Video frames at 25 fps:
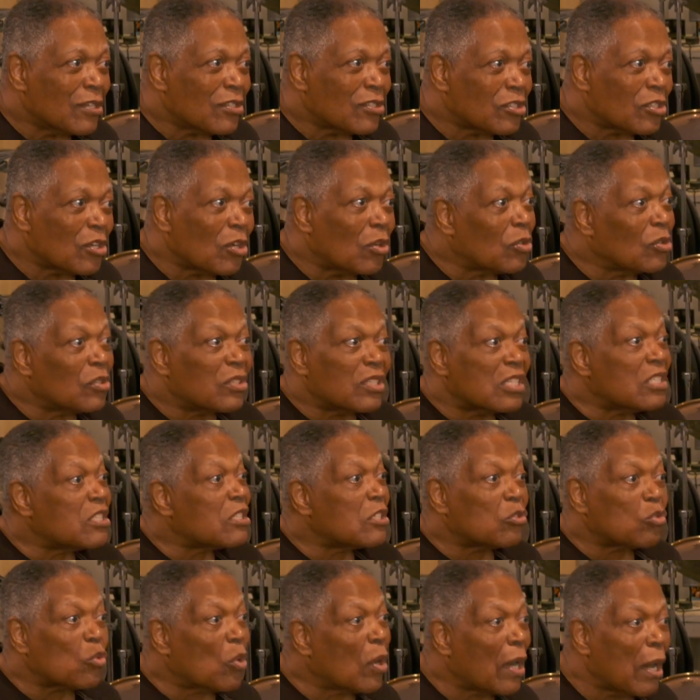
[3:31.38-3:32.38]
So this
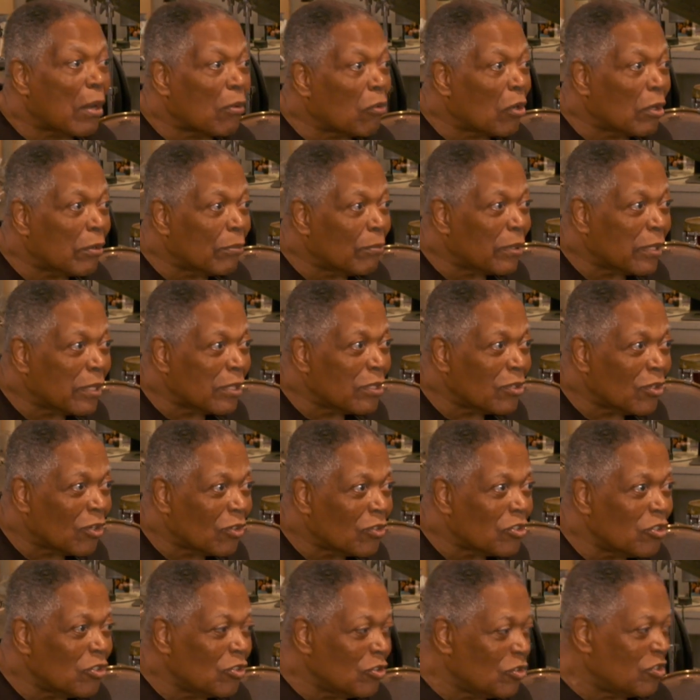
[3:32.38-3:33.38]
is what I'm going to be.
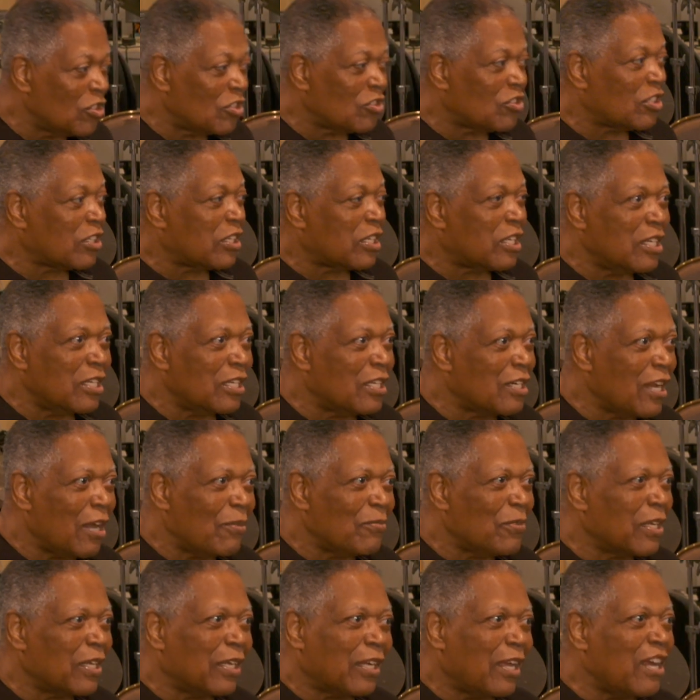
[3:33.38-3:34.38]
You just a kid. I
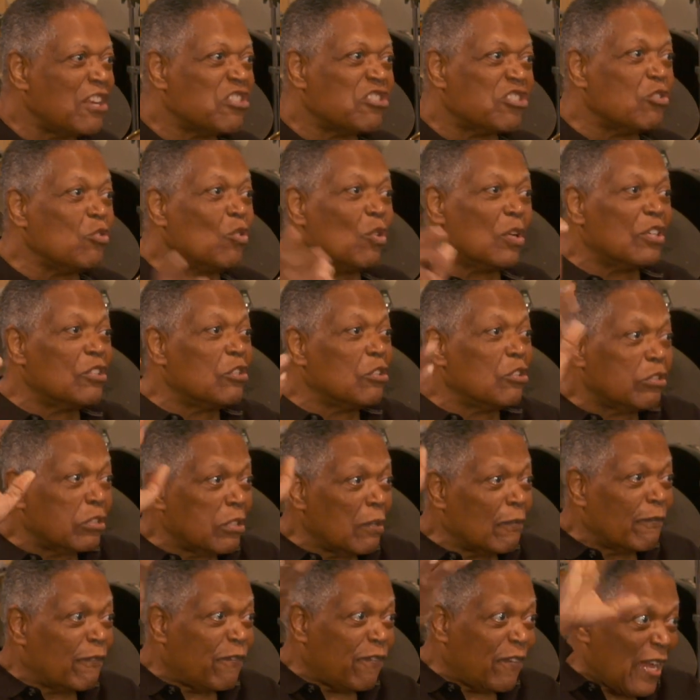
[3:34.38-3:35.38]
mean, in case you want to do
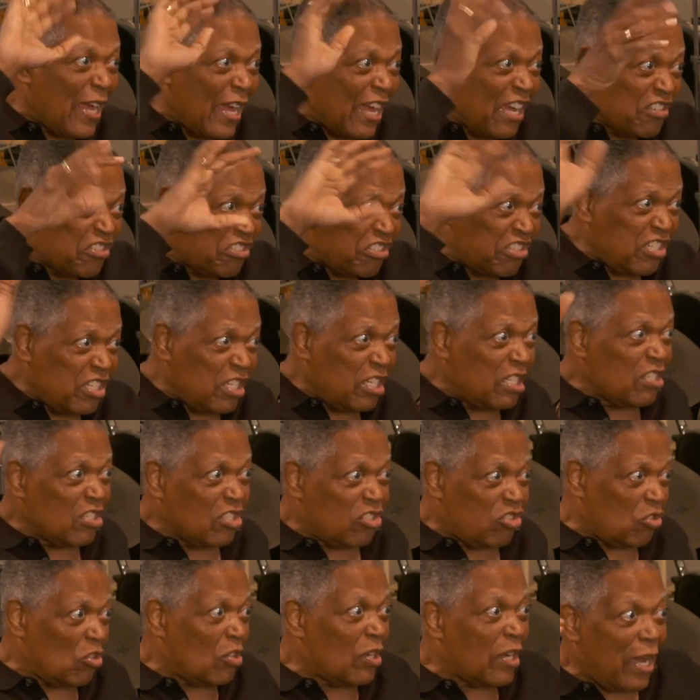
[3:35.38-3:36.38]
some flashy
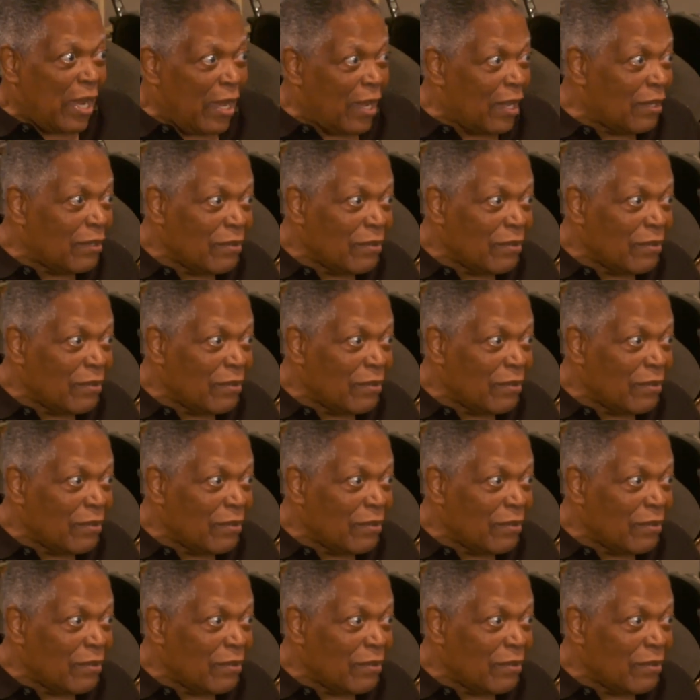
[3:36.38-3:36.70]
this or that."